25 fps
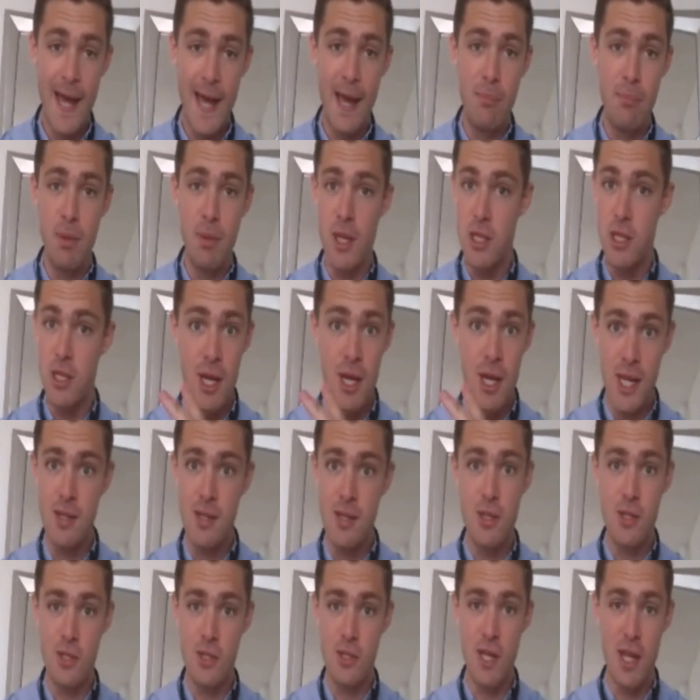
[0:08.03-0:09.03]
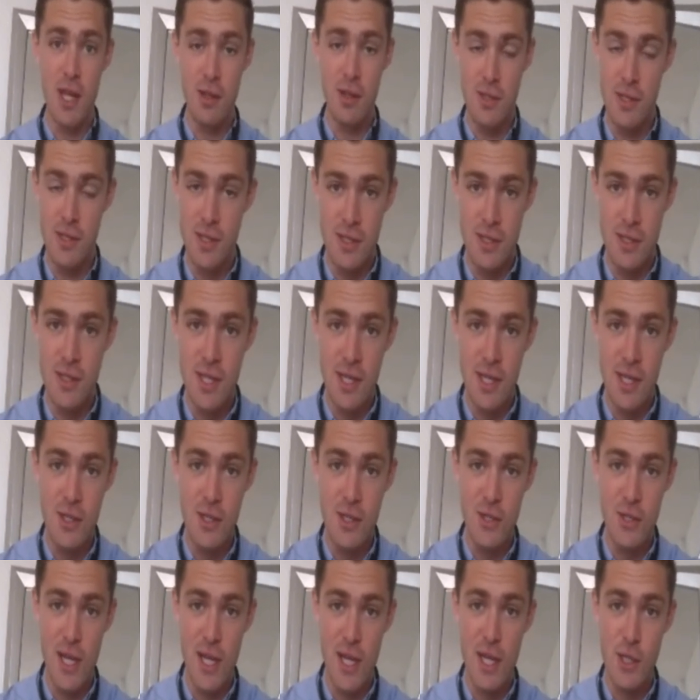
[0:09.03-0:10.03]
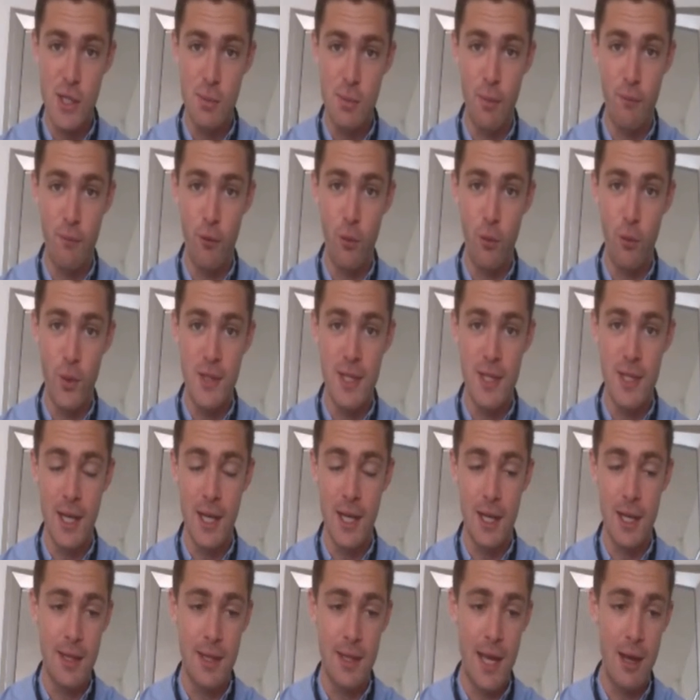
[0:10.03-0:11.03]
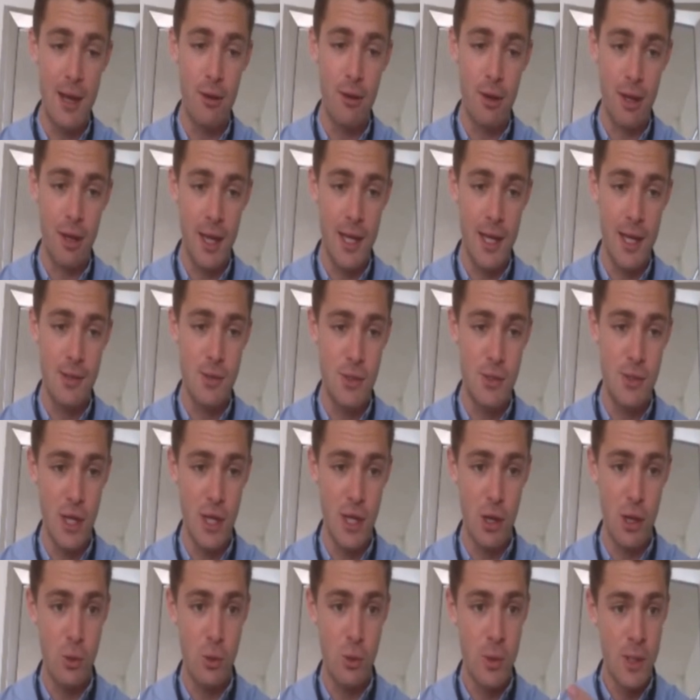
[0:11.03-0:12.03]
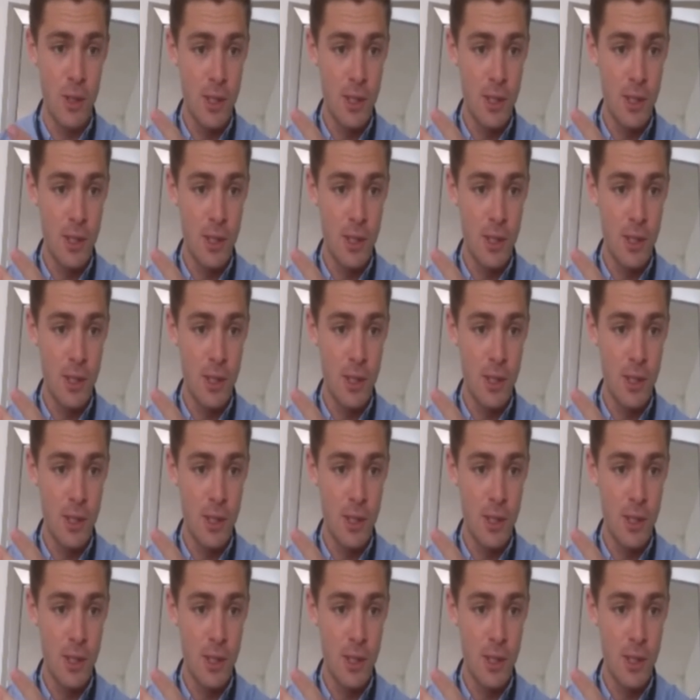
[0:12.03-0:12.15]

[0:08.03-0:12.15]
And you need to see it. Need to see this before we take it down. Okay. So